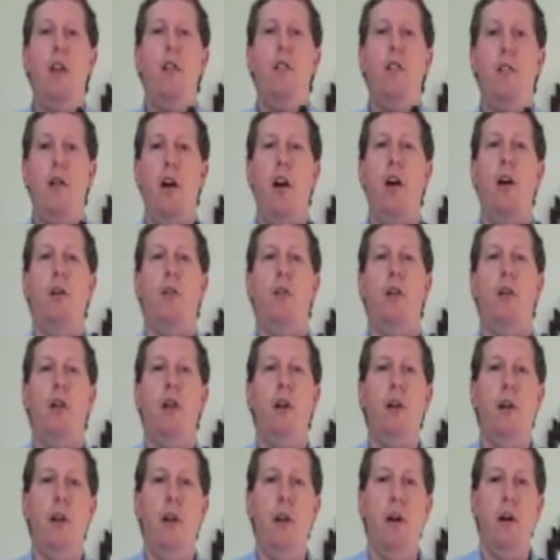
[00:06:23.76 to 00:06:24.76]
So,
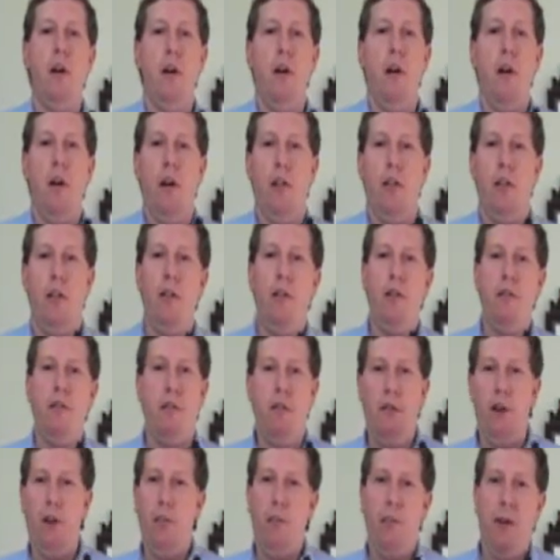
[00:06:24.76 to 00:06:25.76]
there
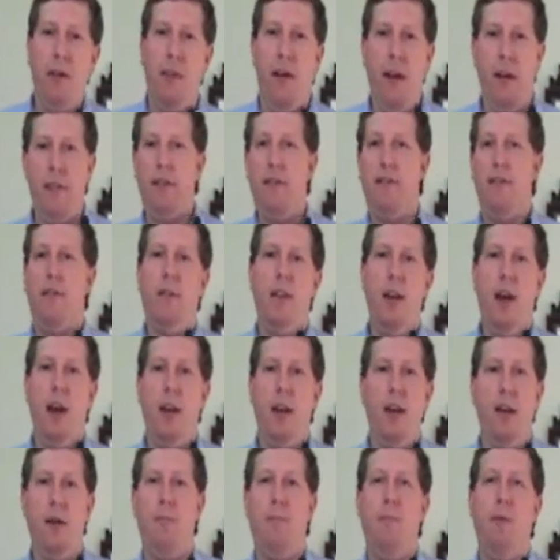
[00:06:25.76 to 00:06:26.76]
isn't going to be that
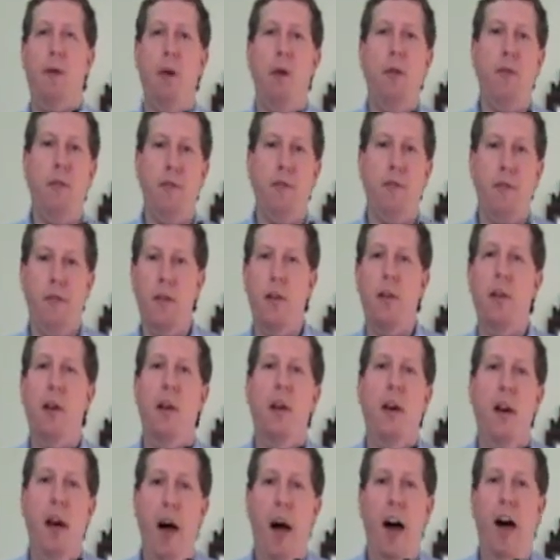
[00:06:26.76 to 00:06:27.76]
steady pulse.
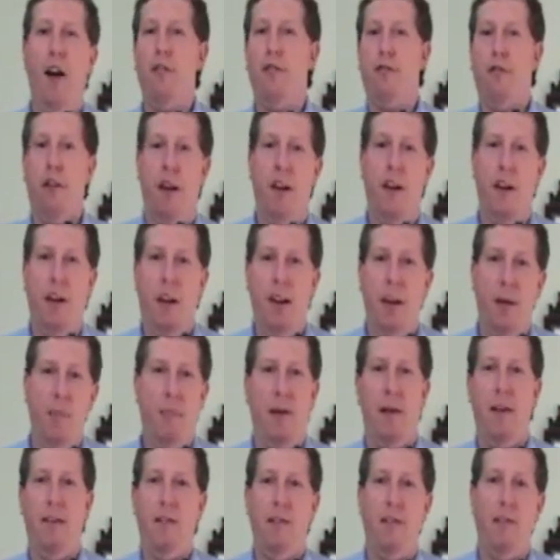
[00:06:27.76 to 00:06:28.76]
I'll try to
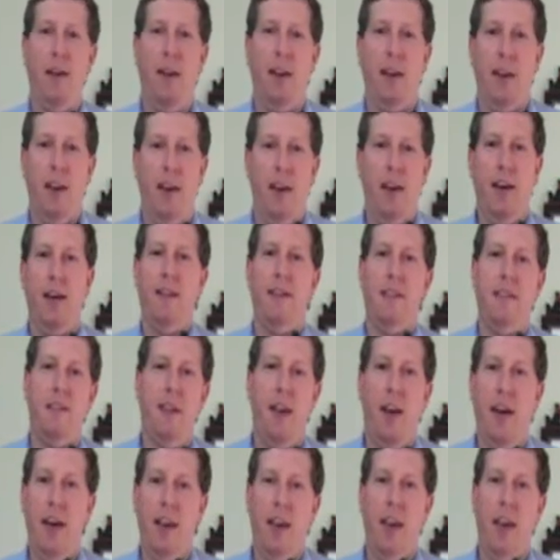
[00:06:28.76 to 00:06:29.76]
keep as steady as
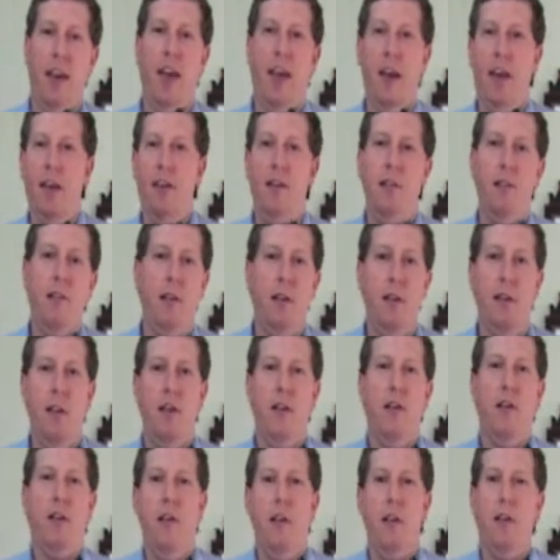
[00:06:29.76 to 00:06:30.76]
I can.
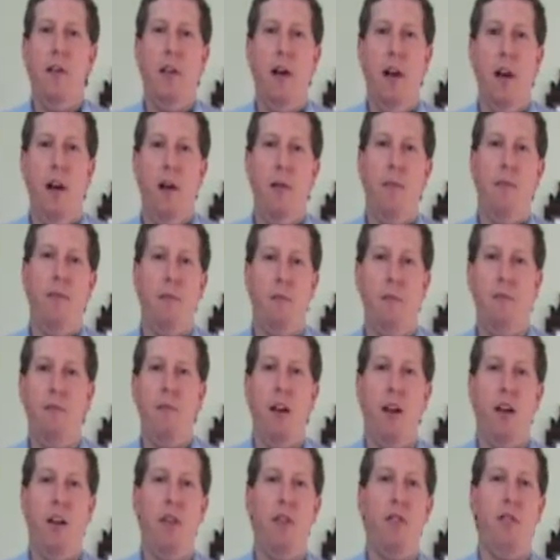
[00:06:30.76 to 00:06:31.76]
I'm
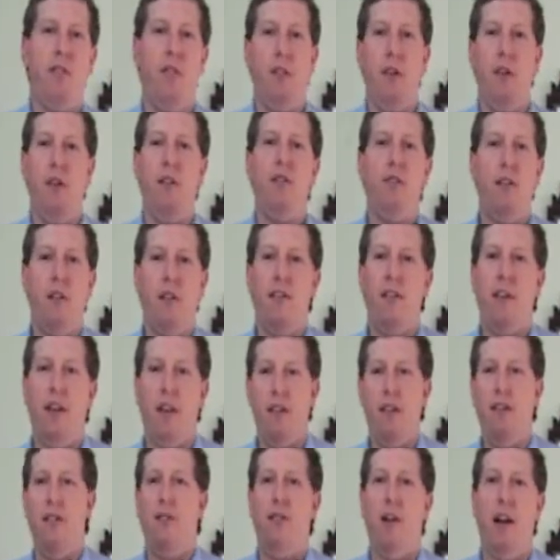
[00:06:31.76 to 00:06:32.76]
not going to throw any tricks
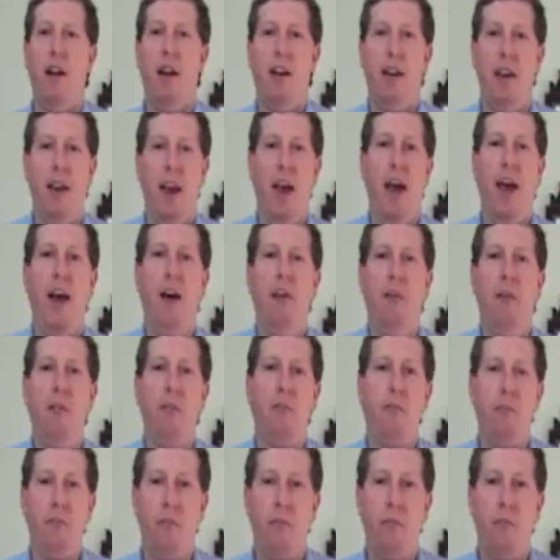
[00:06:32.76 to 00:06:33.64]
at you right now.